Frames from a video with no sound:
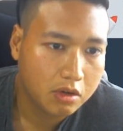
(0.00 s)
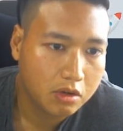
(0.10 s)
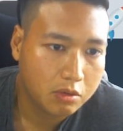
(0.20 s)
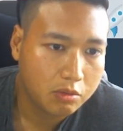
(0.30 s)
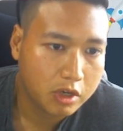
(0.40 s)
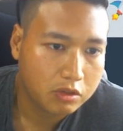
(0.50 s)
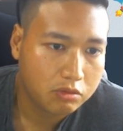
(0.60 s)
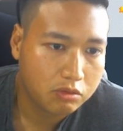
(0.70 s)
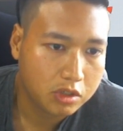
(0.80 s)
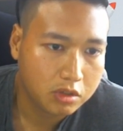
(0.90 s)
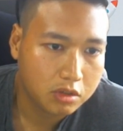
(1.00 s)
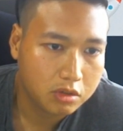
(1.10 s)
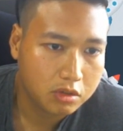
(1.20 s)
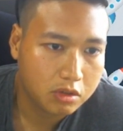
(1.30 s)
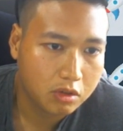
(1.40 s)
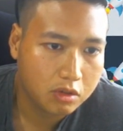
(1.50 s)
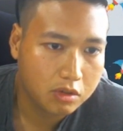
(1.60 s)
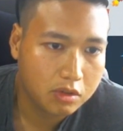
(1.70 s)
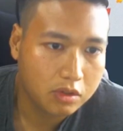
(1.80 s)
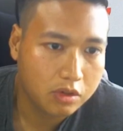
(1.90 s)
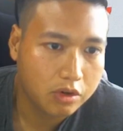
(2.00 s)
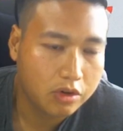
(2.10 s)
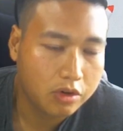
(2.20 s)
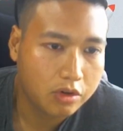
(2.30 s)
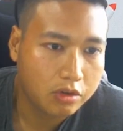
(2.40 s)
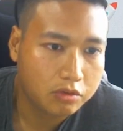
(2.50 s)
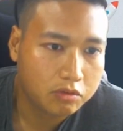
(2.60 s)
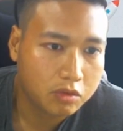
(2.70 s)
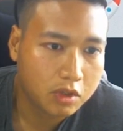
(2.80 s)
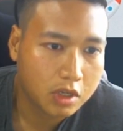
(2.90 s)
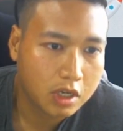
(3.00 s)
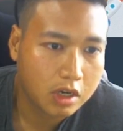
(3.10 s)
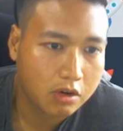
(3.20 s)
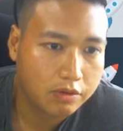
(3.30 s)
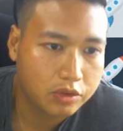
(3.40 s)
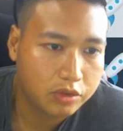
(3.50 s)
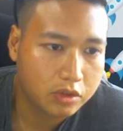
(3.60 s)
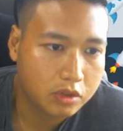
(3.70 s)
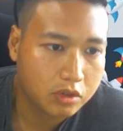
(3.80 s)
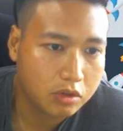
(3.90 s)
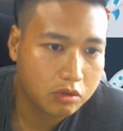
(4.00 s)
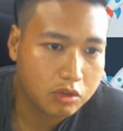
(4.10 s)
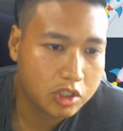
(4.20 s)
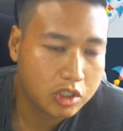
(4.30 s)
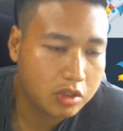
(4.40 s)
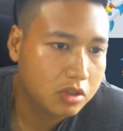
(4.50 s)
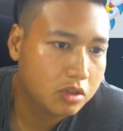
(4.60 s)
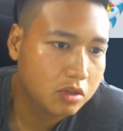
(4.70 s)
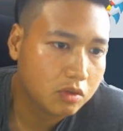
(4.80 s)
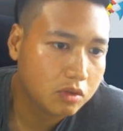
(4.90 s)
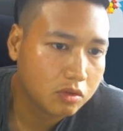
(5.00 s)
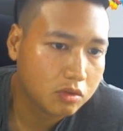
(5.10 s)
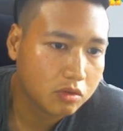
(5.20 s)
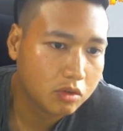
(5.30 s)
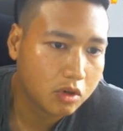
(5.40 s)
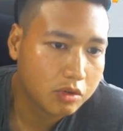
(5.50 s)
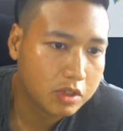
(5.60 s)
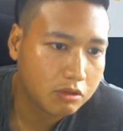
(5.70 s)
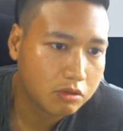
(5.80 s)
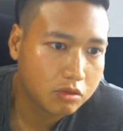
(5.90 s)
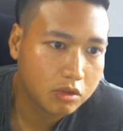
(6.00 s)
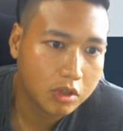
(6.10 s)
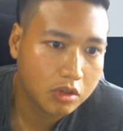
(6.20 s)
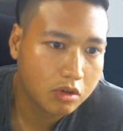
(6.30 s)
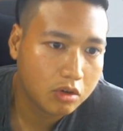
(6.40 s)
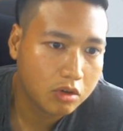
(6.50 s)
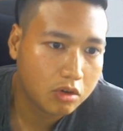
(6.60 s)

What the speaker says: the price reach here. This is your cut off zone. You reach here, you'll close out your